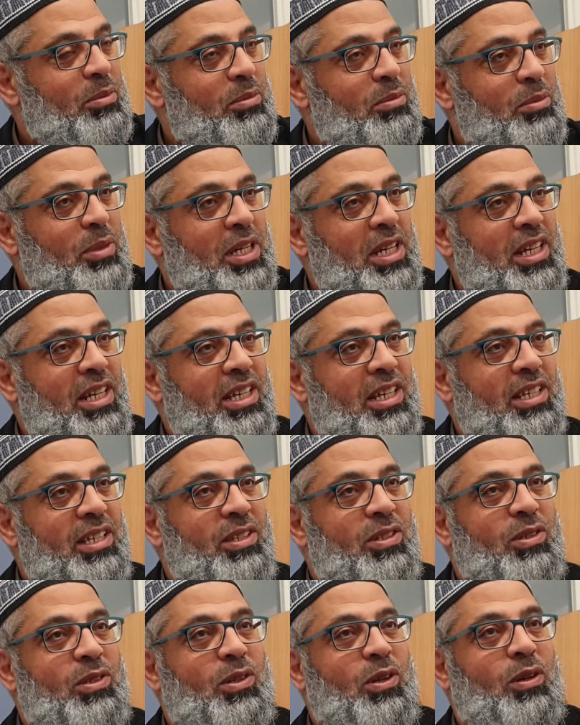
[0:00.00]
break,
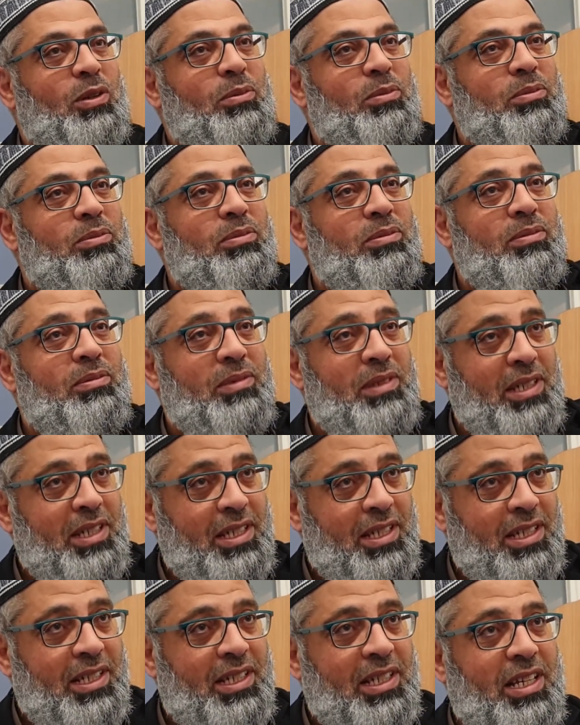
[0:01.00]
stop, yeah,
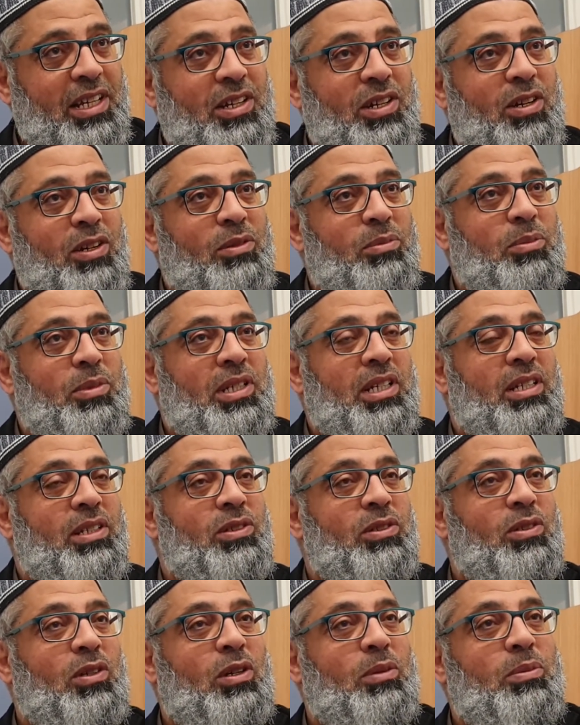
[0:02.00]
and carry on, break,
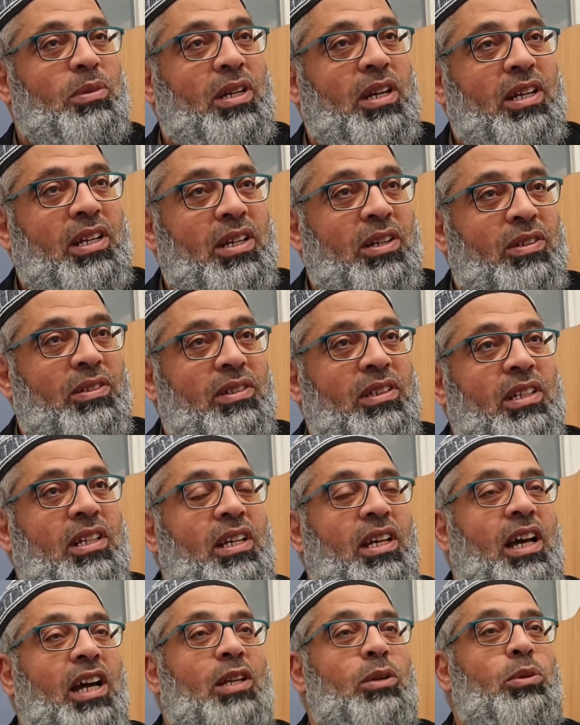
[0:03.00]
stop, carry on.
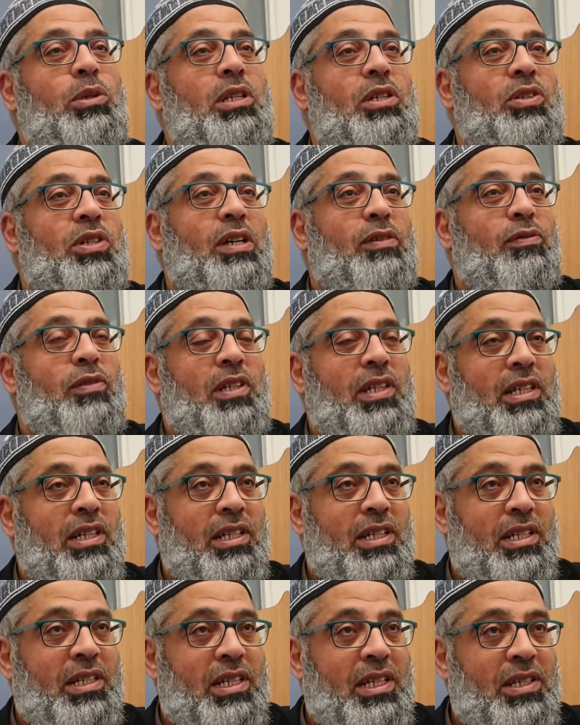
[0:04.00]
And when you're traveling
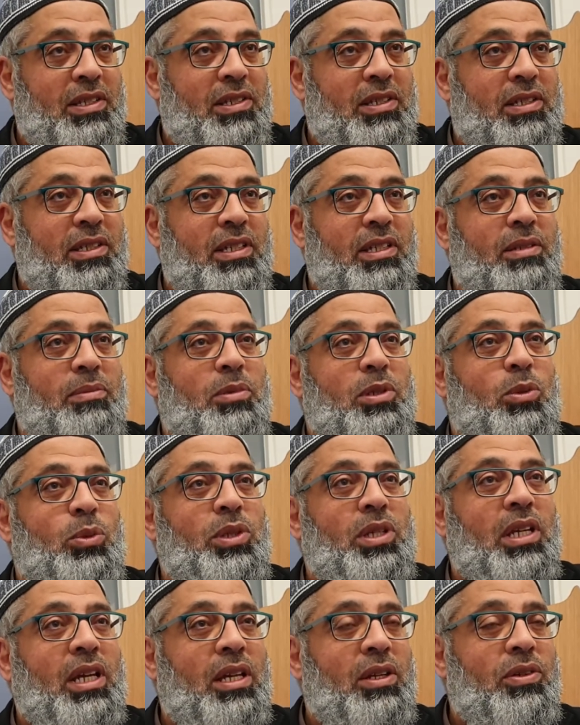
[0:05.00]
in the desert and
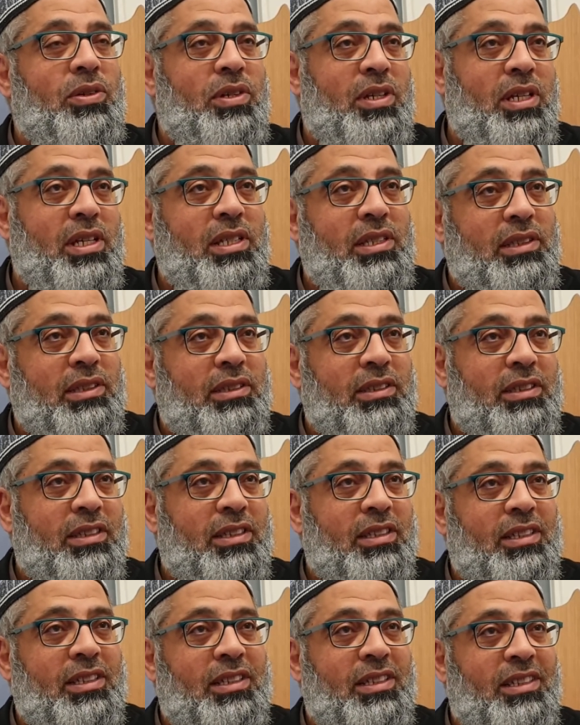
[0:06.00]
between countries,
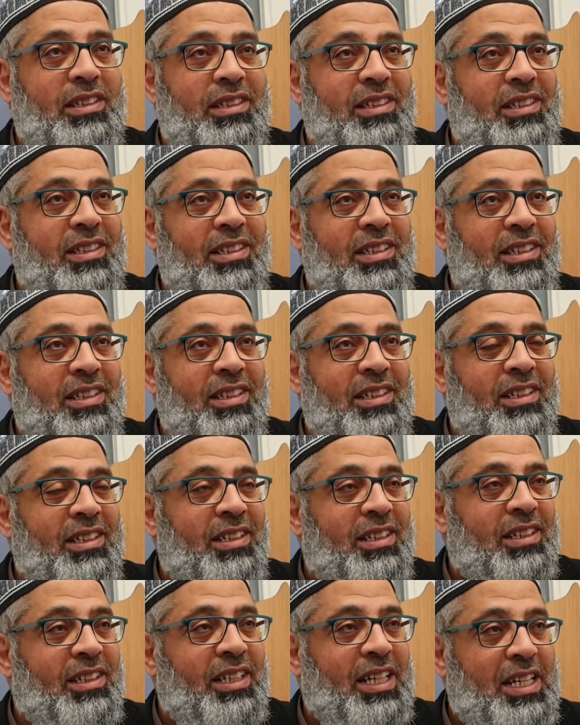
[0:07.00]

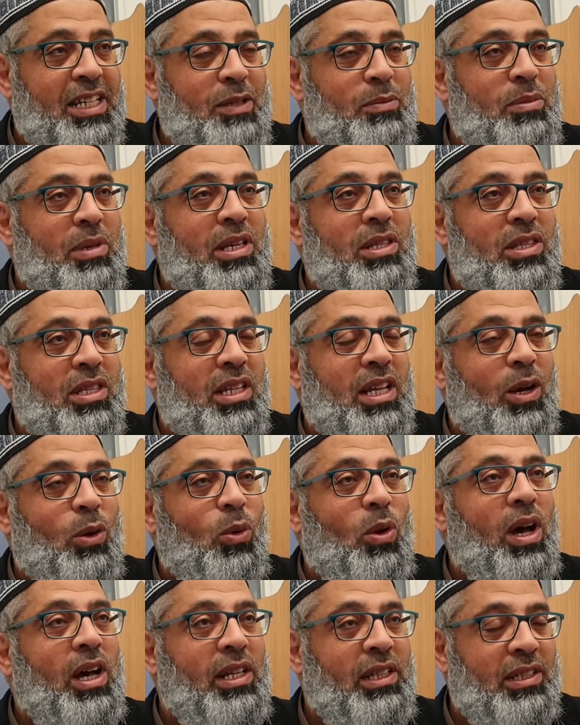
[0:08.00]
can you imagine how
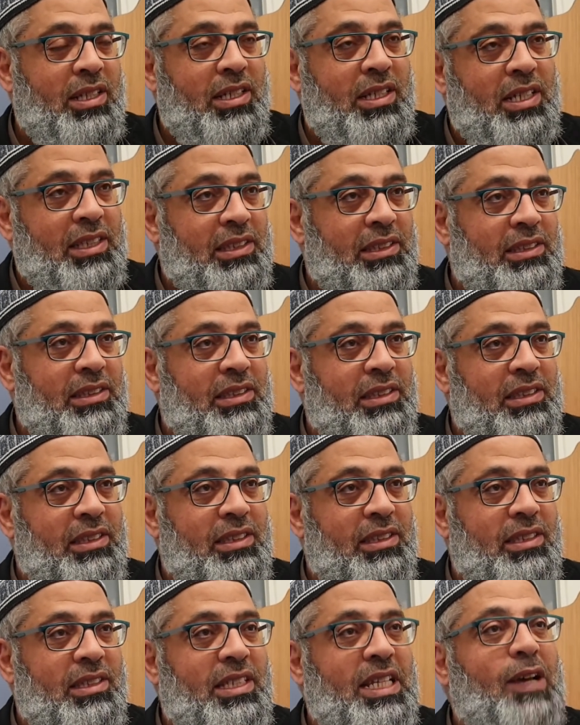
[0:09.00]
wild it is?
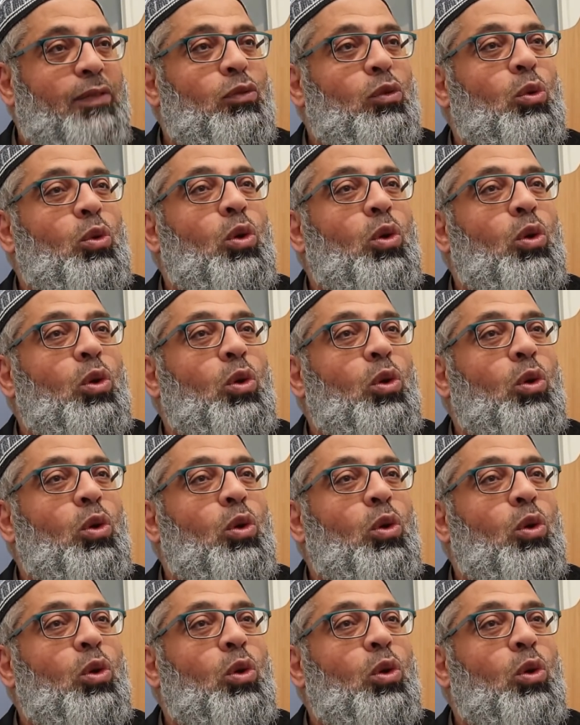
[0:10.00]
They have to